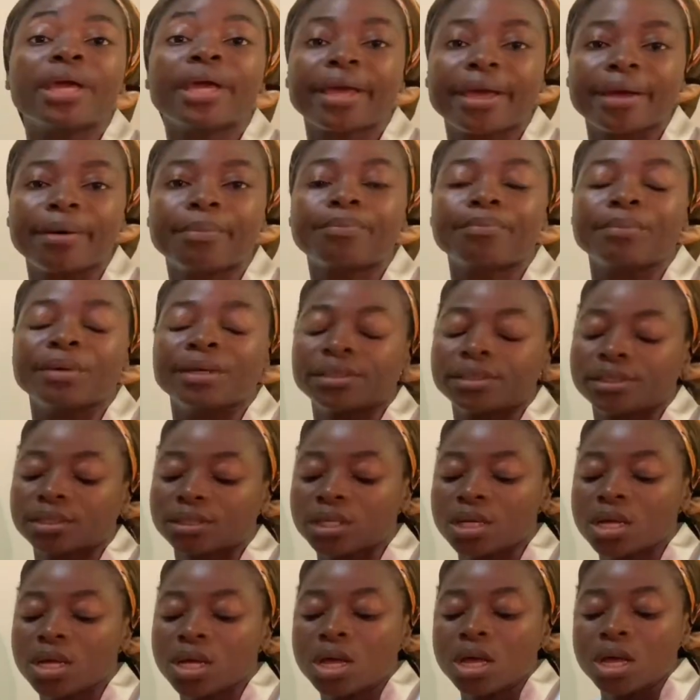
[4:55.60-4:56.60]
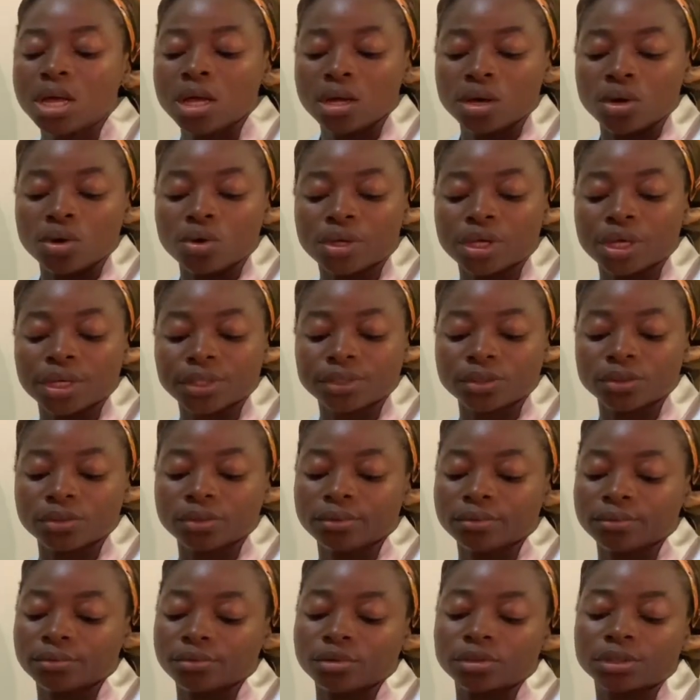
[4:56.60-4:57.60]
Helpmate. Okay,
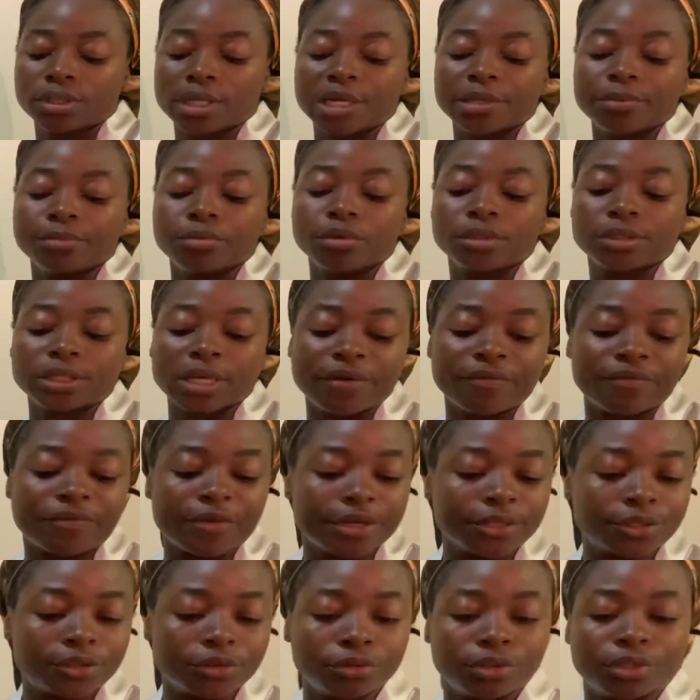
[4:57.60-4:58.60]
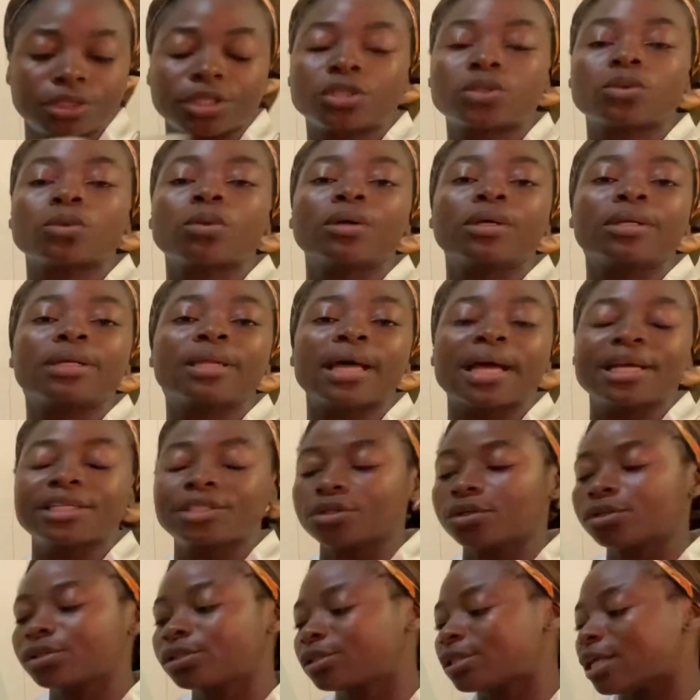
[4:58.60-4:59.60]
so those are the books I've read. So this one I
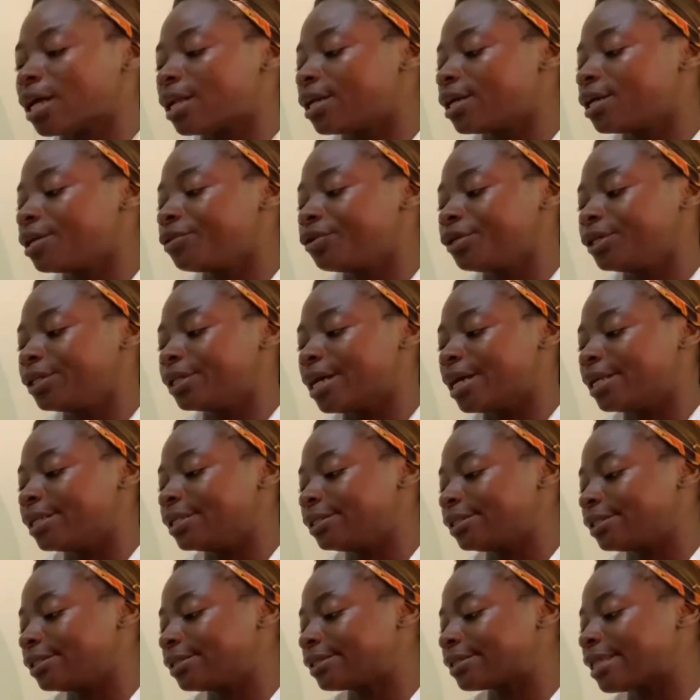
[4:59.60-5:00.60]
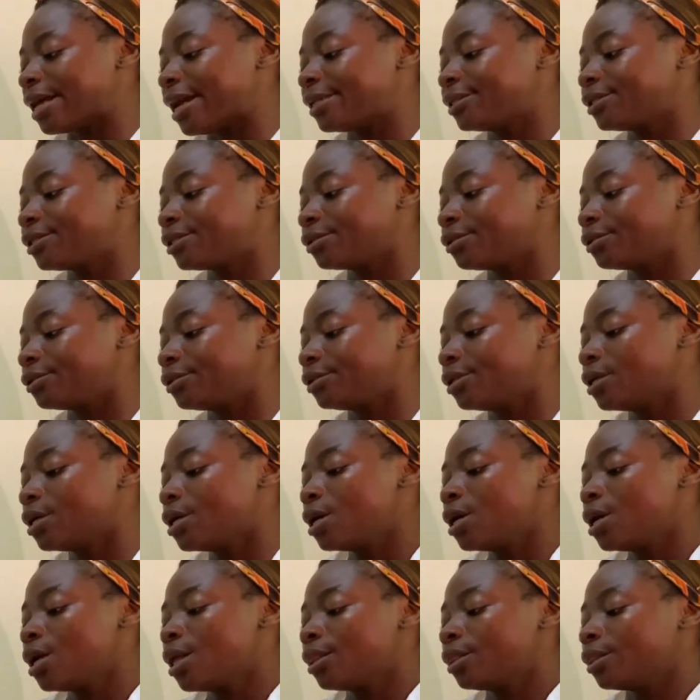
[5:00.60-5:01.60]
just started reading, and it is titled
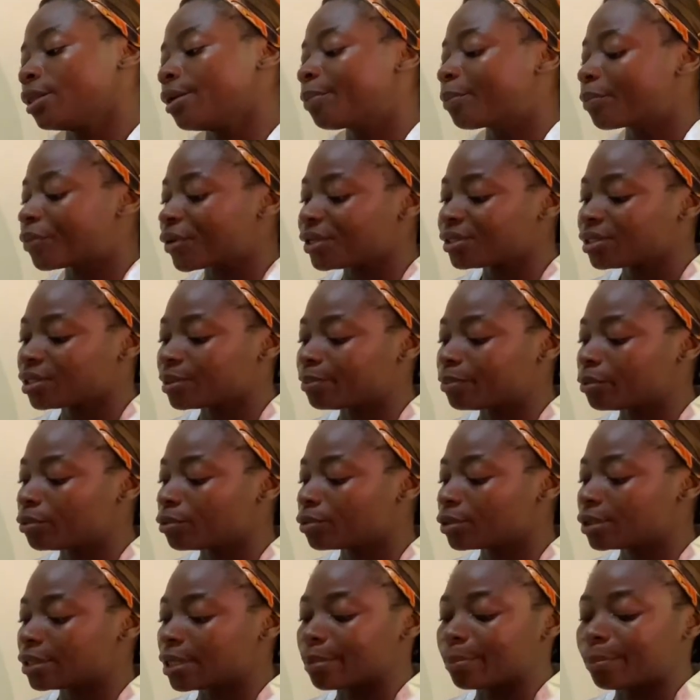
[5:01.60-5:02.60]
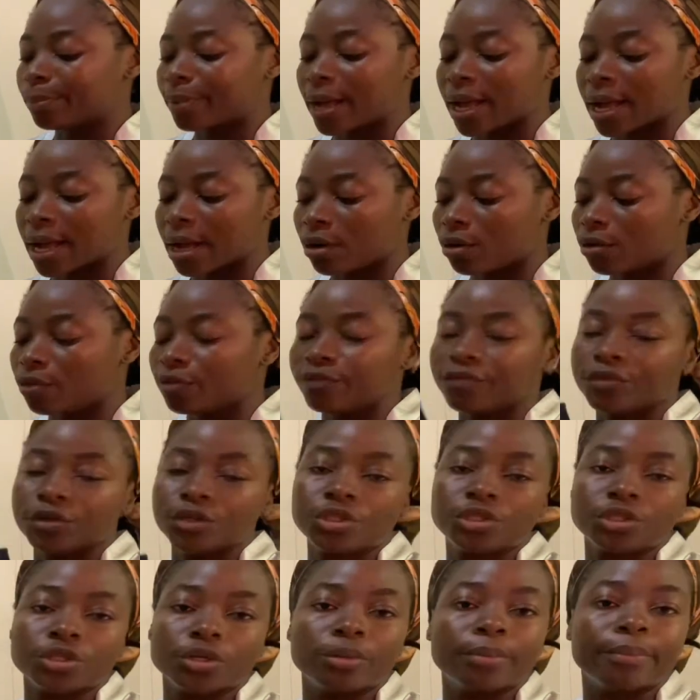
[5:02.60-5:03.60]
The Principles and Power of
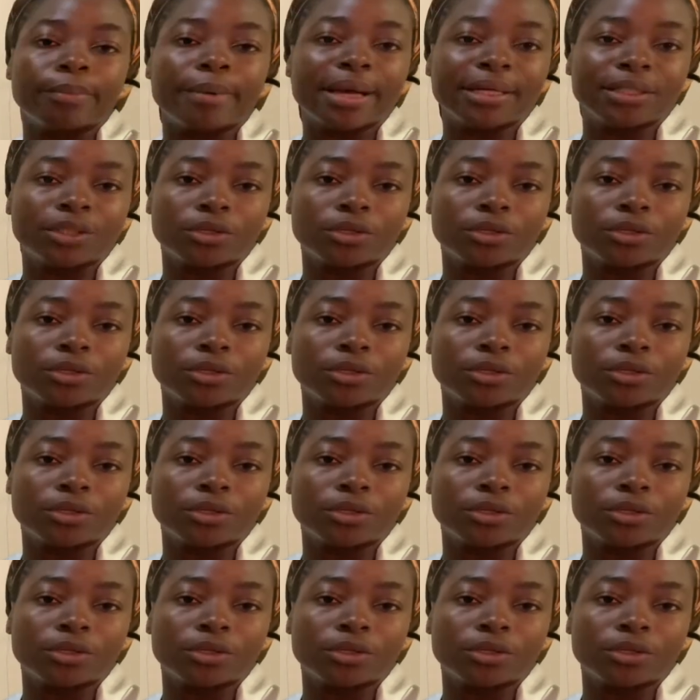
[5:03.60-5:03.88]
Vision by